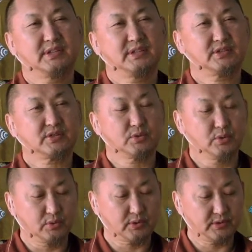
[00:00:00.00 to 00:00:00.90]
It's
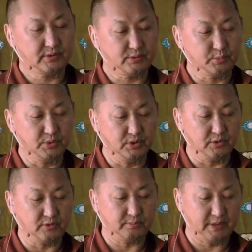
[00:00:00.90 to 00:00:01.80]
called The
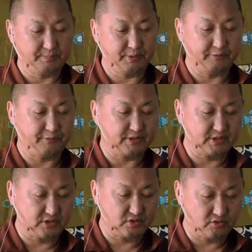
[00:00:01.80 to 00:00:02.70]
Word of My Perfect
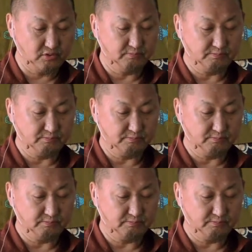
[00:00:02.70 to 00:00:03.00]
Teacher,